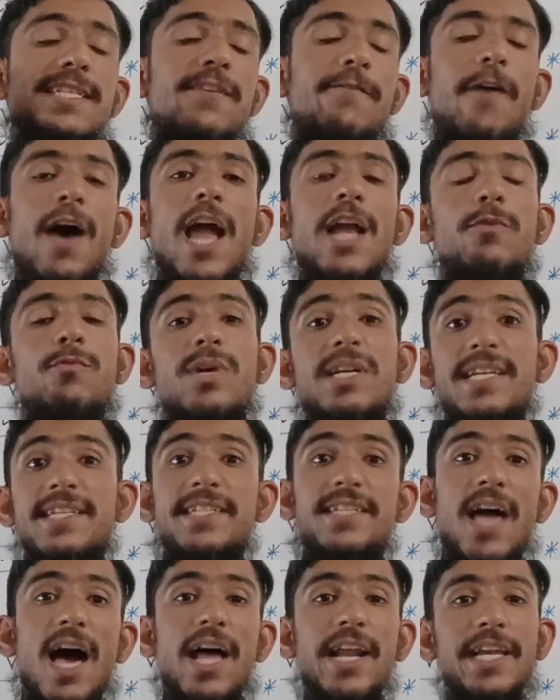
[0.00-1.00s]
define what is
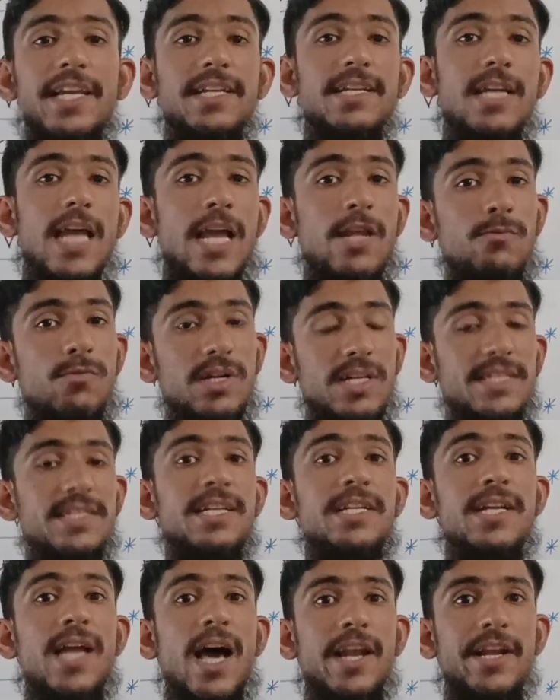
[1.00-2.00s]
direct and what is
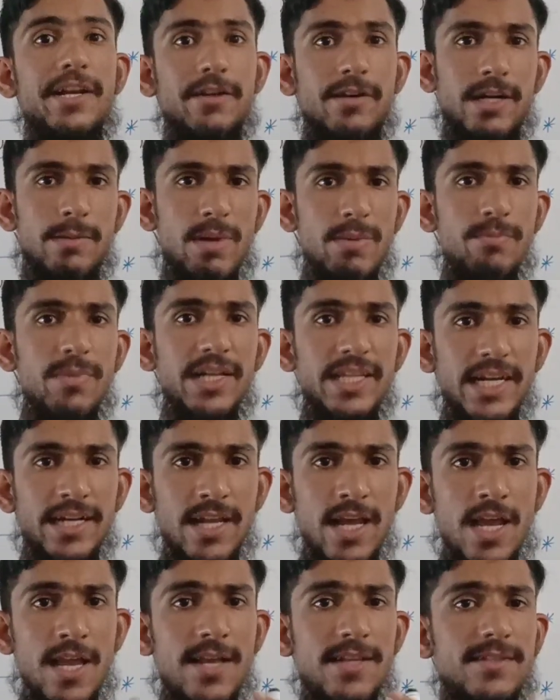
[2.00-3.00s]
indirect. Remember that
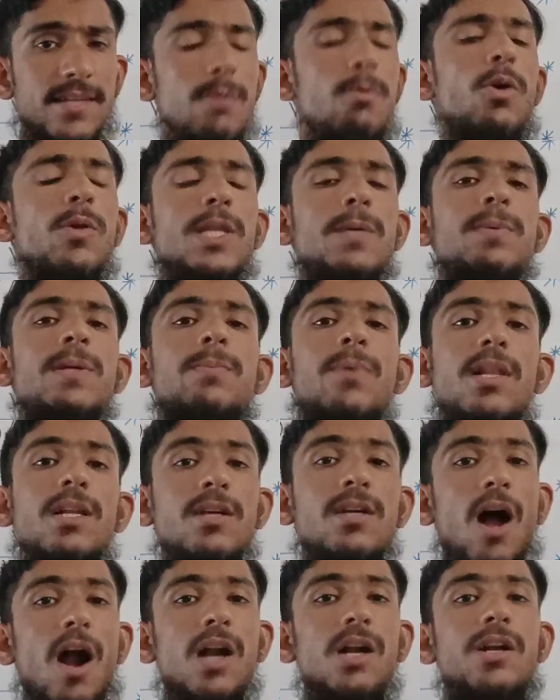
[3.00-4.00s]
some of the people
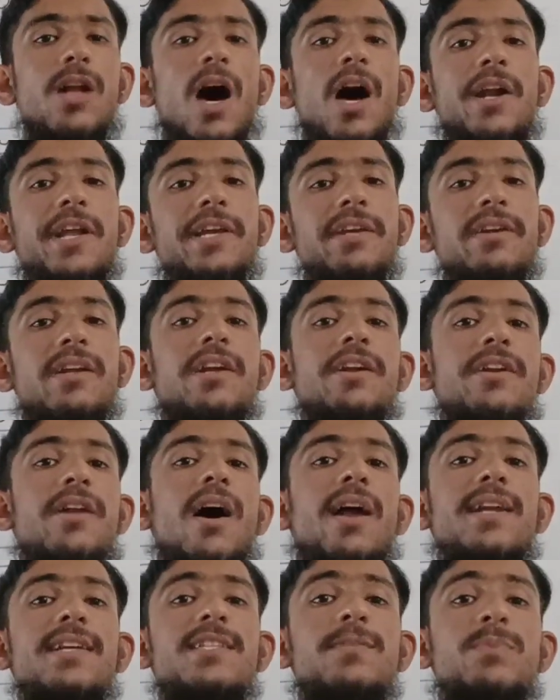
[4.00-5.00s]
call direct and
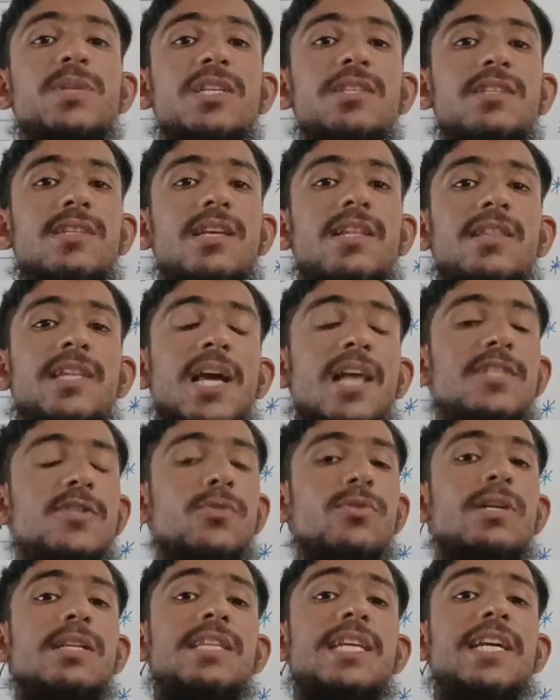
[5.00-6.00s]
indirect speech,
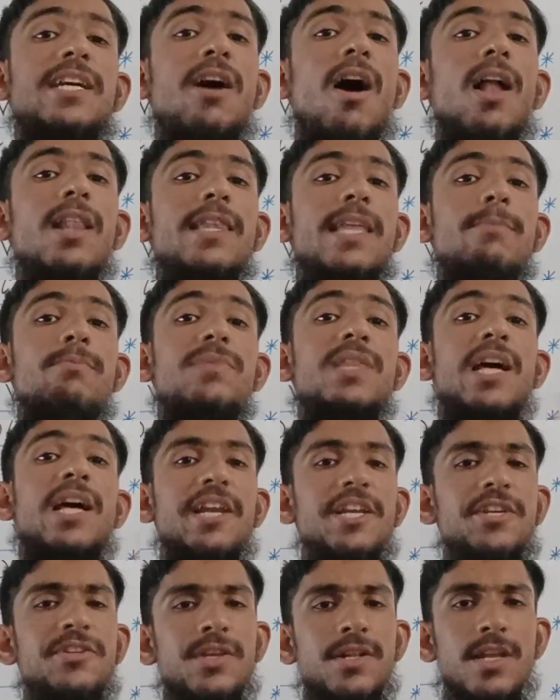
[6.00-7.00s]
they call them
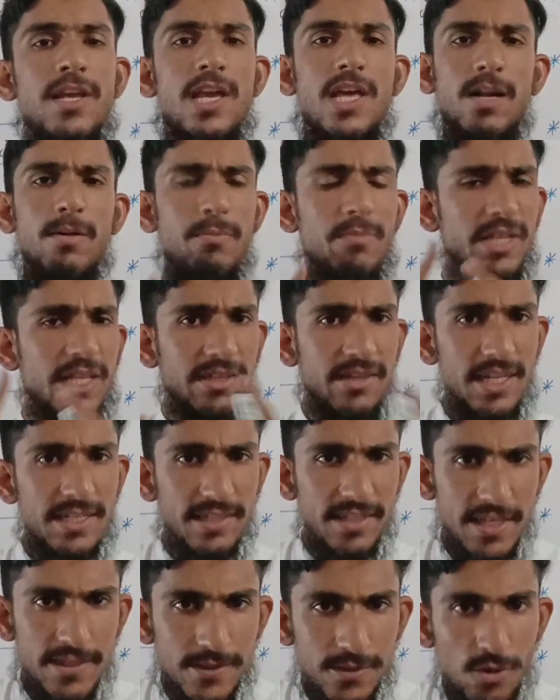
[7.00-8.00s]
narration. Remember that
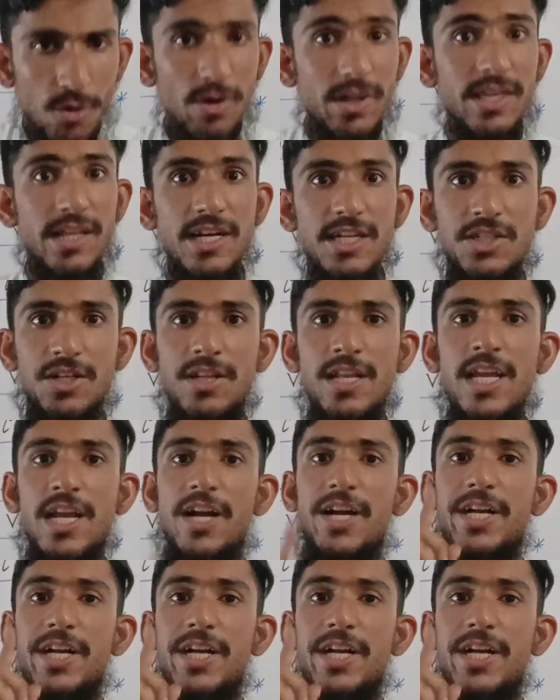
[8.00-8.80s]
this is not narration.